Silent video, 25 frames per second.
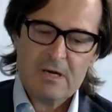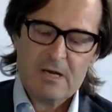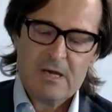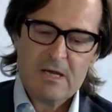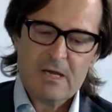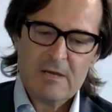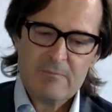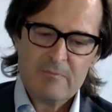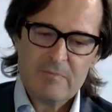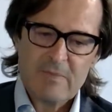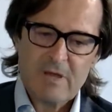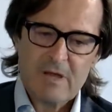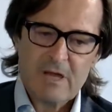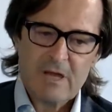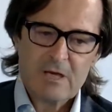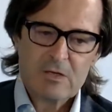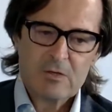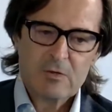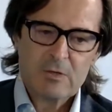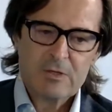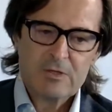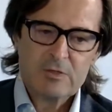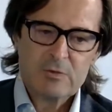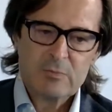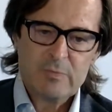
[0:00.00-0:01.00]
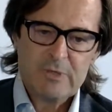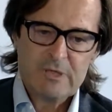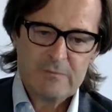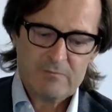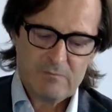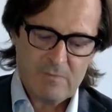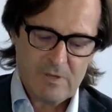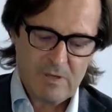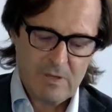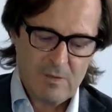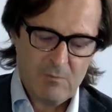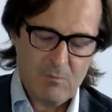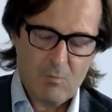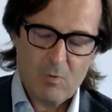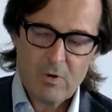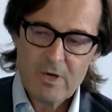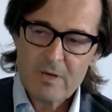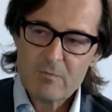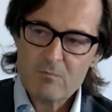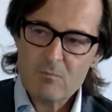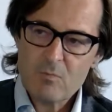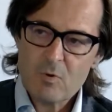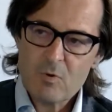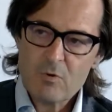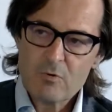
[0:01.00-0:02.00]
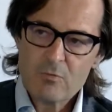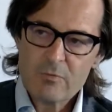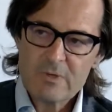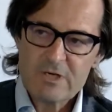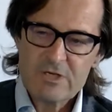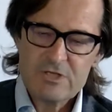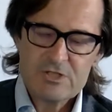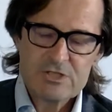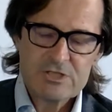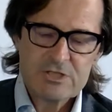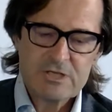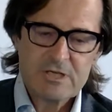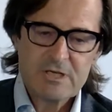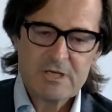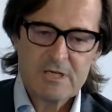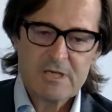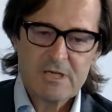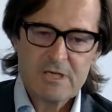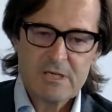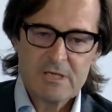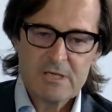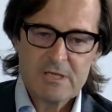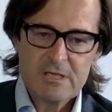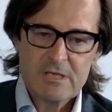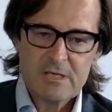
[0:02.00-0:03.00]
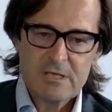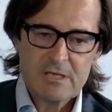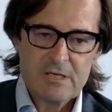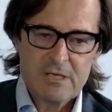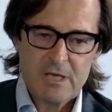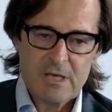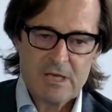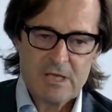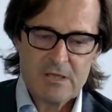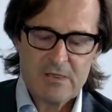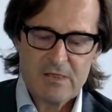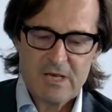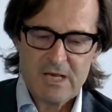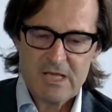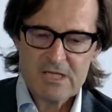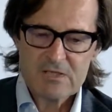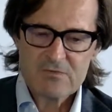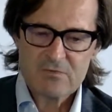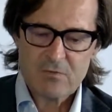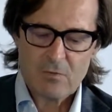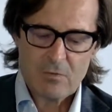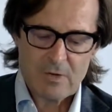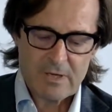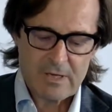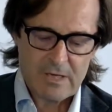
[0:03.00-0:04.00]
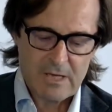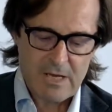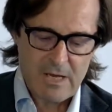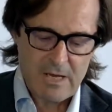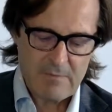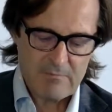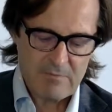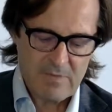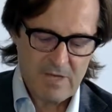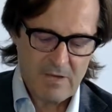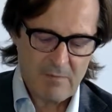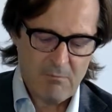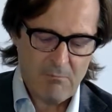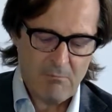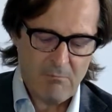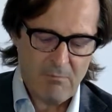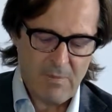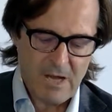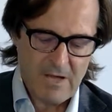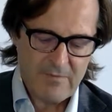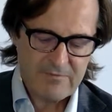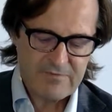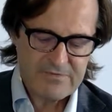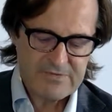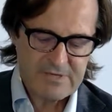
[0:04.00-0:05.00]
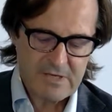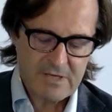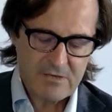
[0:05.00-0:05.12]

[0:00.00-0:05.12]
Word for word: um, are going to be uh, more and more reached uh, in, in the next following uh, uh, months.